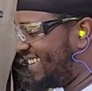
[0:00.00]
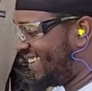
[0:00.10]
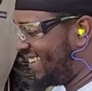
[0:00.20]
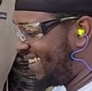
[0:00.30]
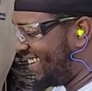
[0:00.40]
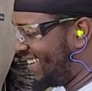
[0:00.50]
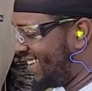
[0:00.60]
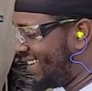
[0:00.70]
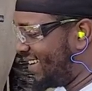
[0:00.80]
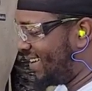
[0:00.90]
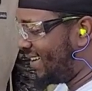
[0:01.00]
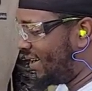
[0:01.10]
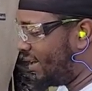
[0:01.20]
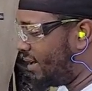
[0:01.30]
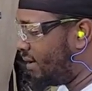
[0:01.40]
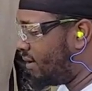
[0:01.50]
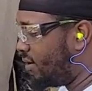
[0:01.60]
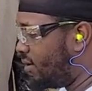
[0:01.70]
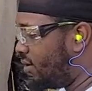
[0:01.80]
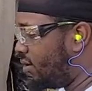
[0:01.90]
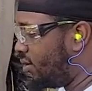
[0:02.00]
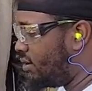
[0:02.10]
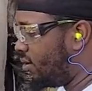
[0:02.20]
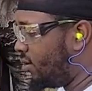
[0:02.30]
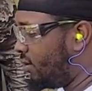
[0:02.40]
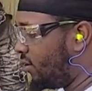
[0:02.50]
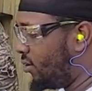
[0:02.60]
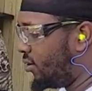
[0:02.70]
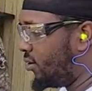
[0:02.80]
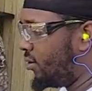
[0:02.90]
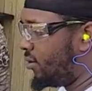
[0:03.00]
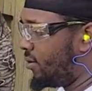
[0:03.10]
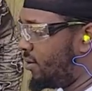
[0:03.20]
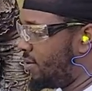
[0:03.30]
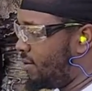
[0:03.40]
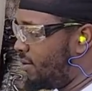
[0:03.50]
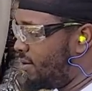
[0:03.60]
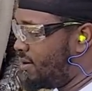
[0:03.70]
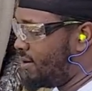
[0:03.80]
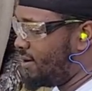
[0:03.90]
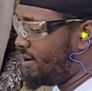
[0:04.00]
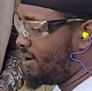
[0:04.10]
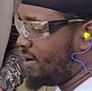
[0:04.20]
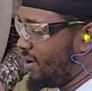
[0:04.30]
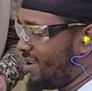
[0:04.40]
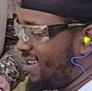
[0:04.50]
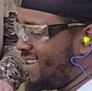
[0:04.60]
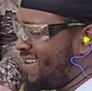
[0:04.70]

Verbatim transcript: Magazine is right here. All right. What do you think?